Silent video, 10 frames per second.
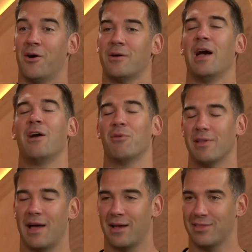okay,
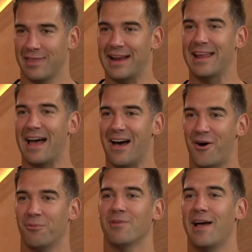lay
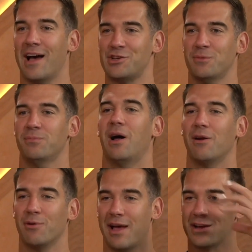down, relax your body,
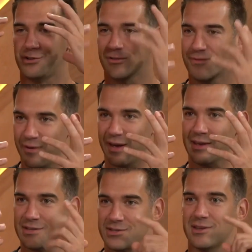relax your
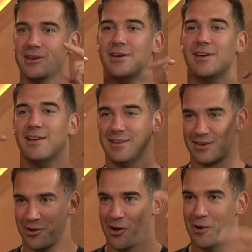face.
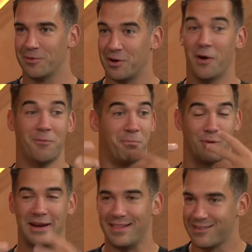Calm, you know,
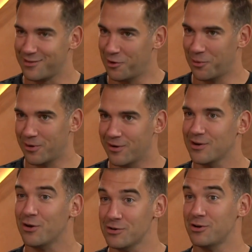breathe slower.
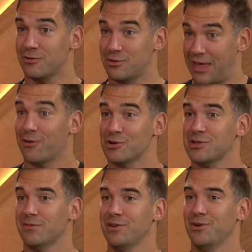You're telling
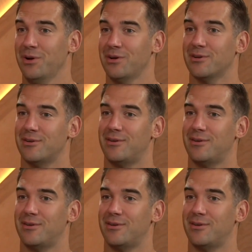yourself to do it. You're